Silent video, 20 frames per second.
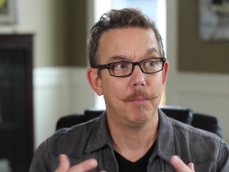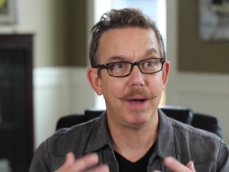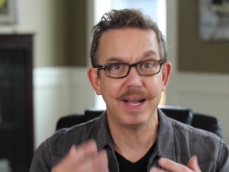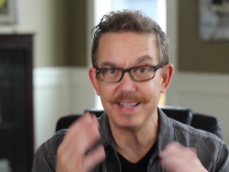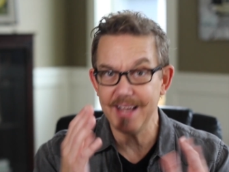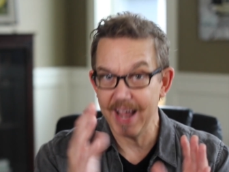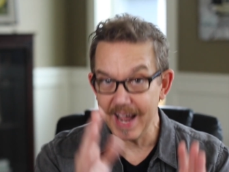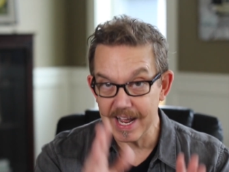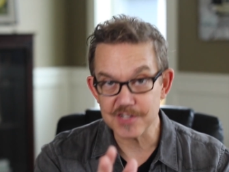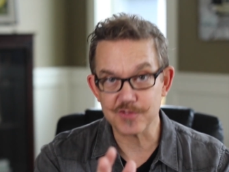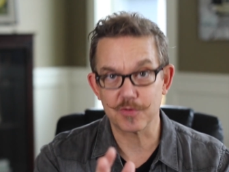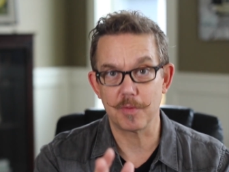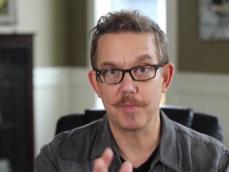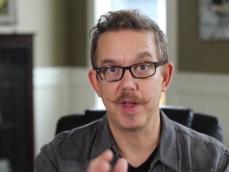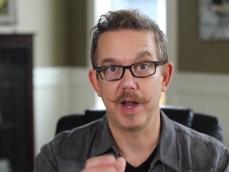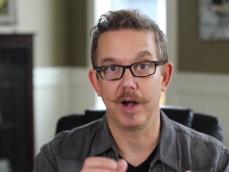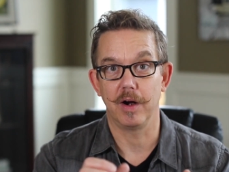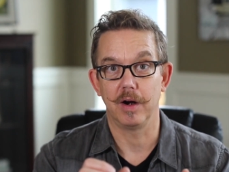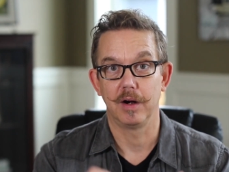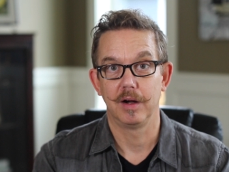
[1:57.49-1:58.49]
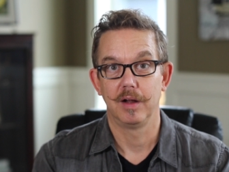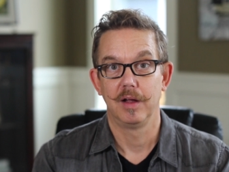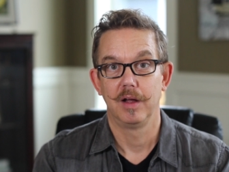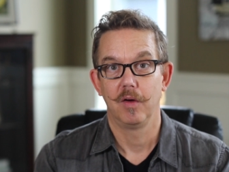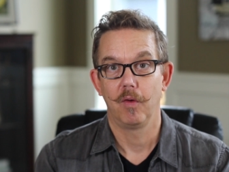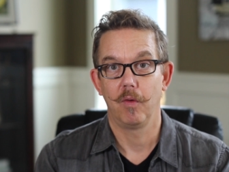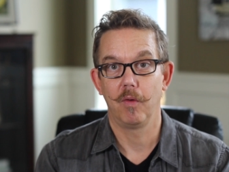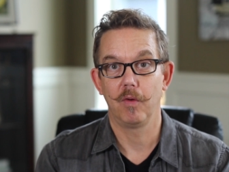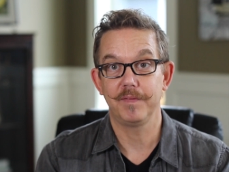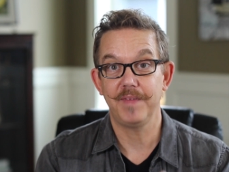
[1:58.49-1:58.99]
my dad's from there.
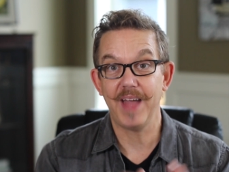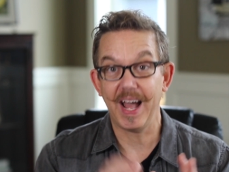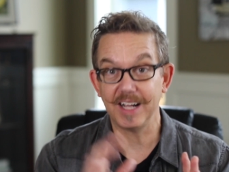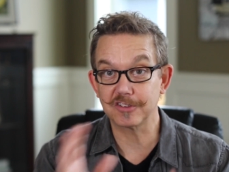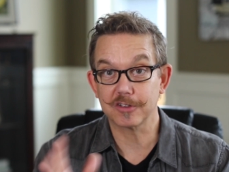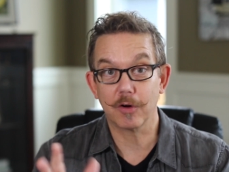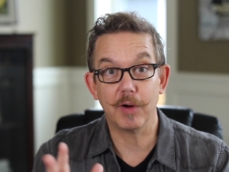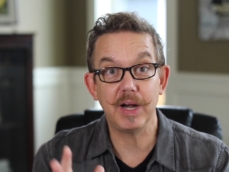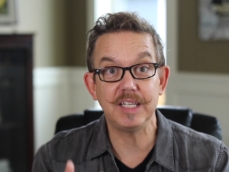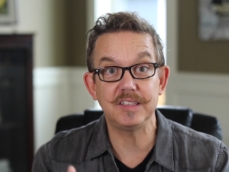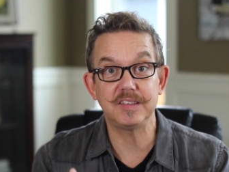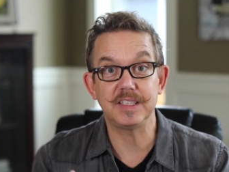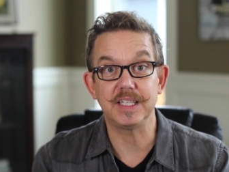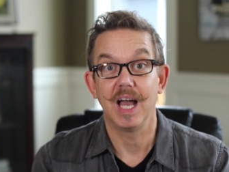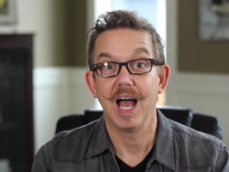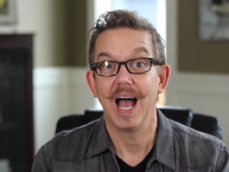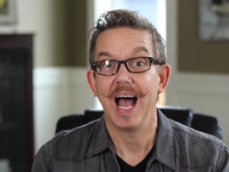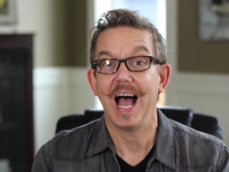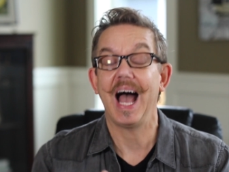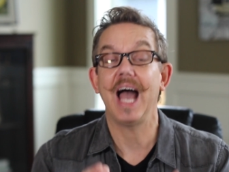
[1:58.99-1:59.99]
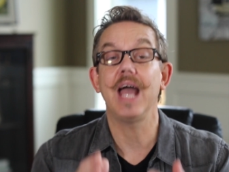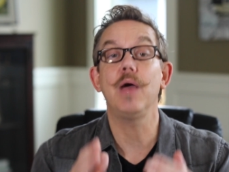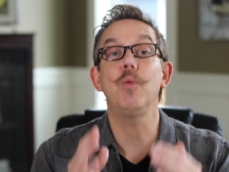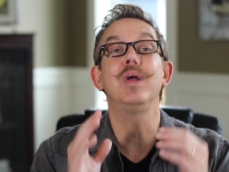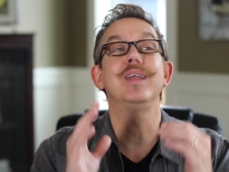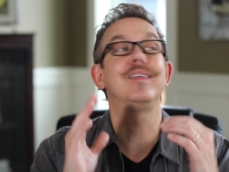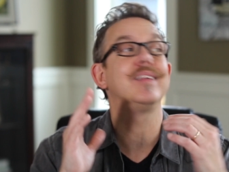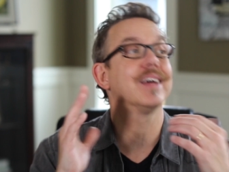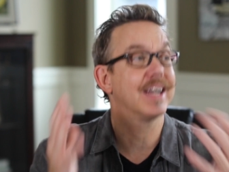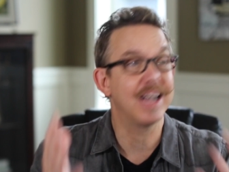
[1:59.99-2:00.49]
Or that's crazy, I
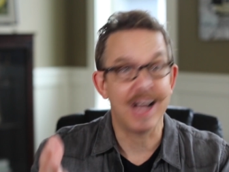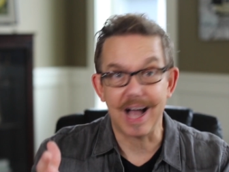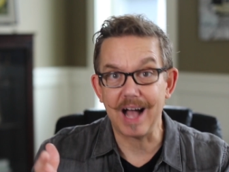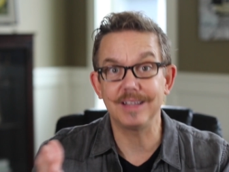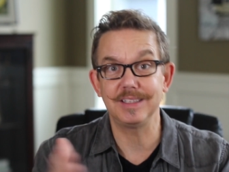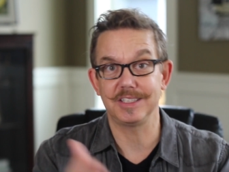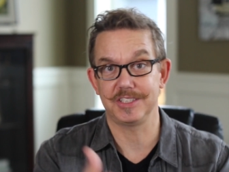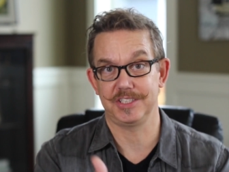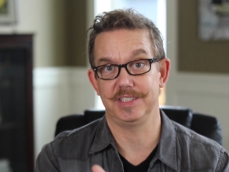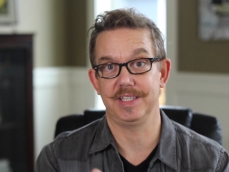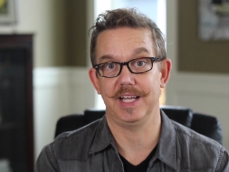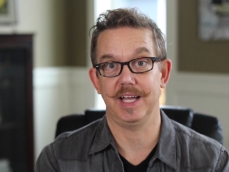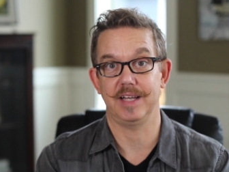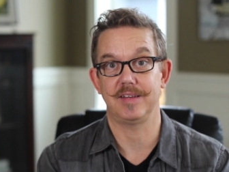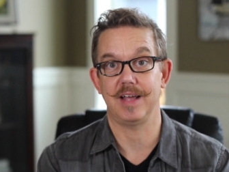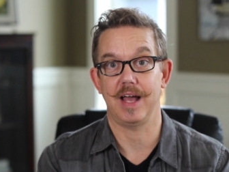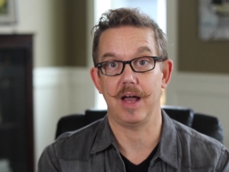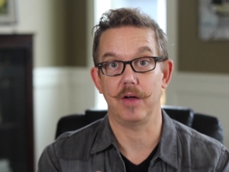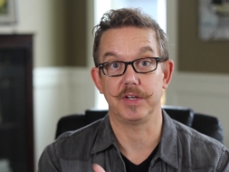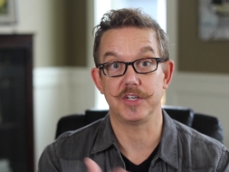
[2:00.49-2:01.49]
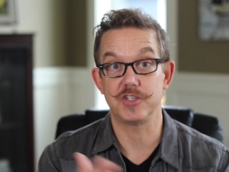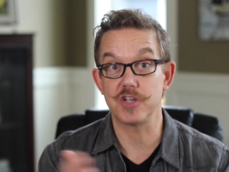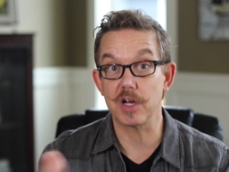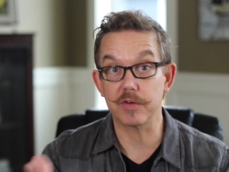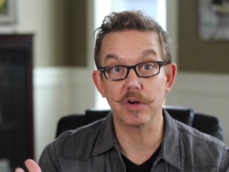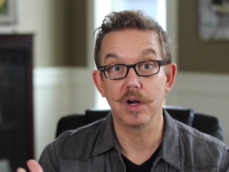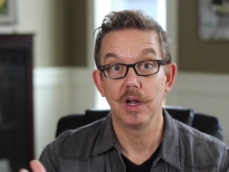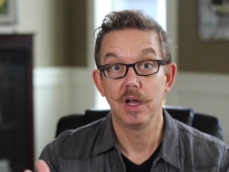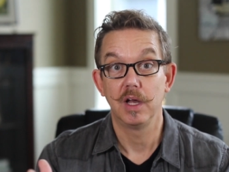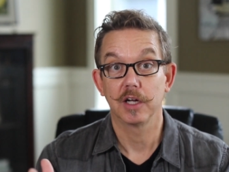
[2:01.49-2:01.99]
went to college in that town. Did you
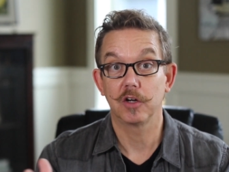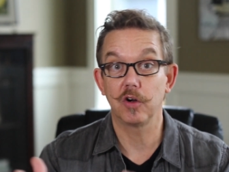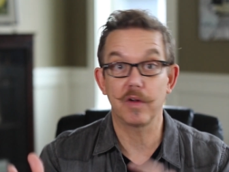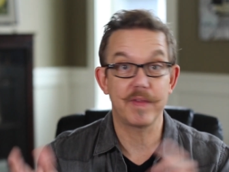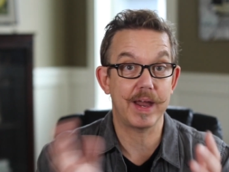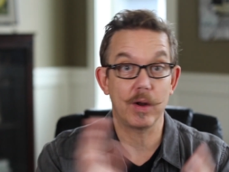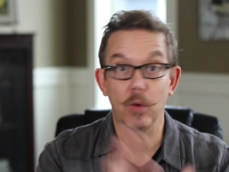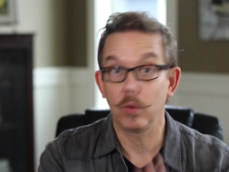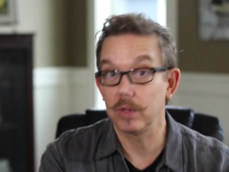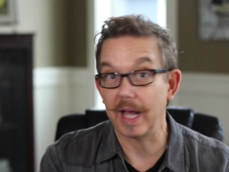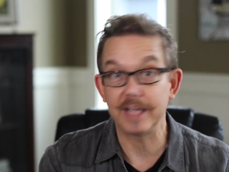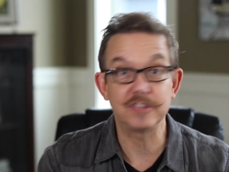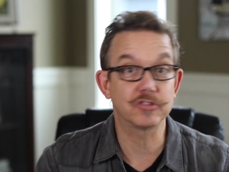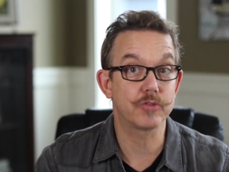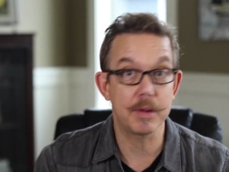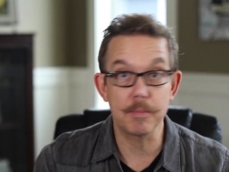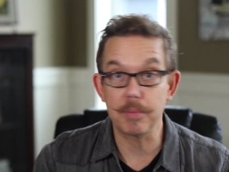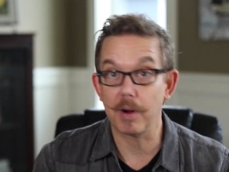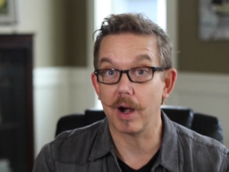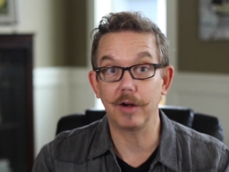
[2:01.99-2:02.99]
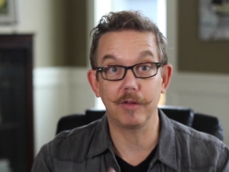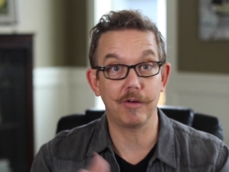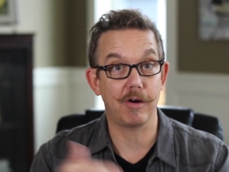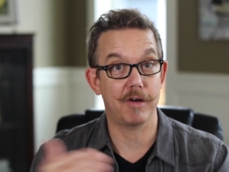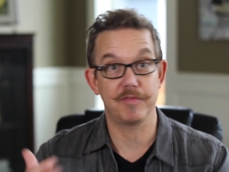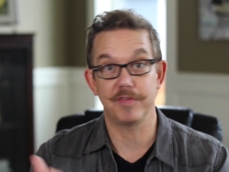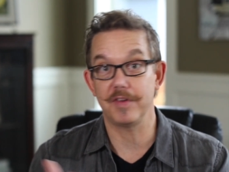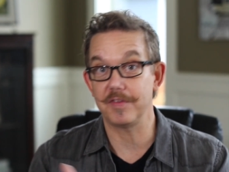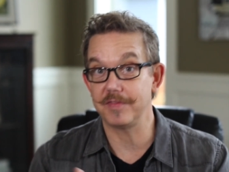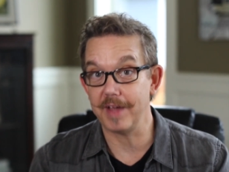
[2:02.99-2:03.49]
ever go to that old ice cream parlor
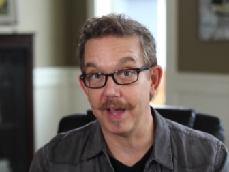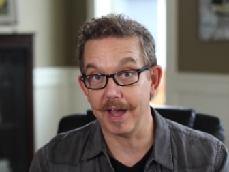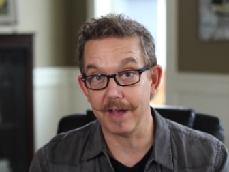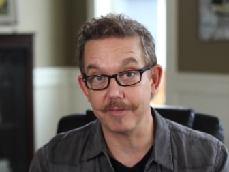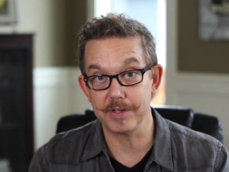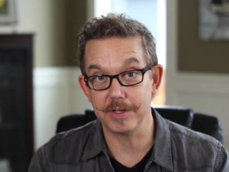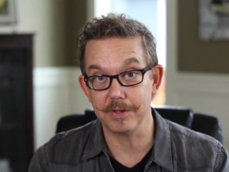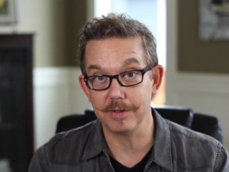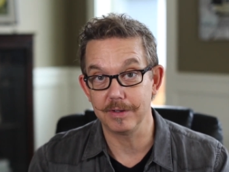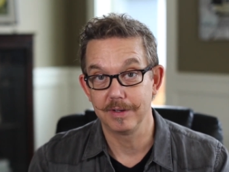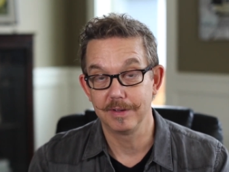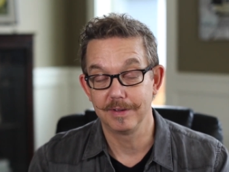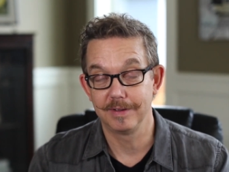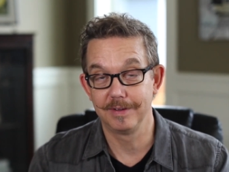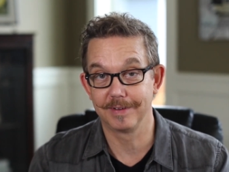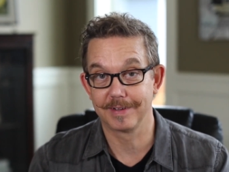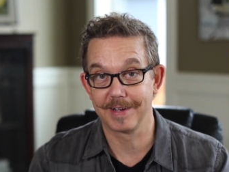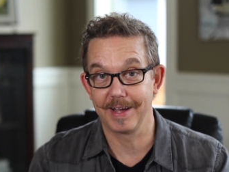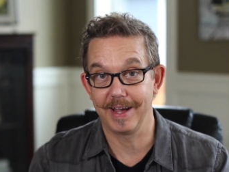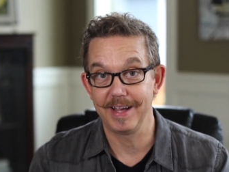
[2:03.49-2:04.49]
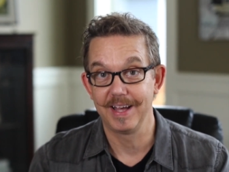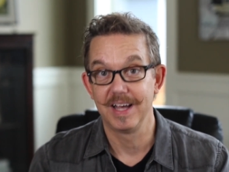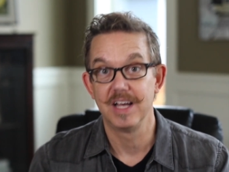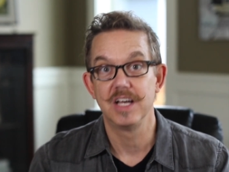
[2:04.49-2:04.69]
on Fifth Avenue? Okay,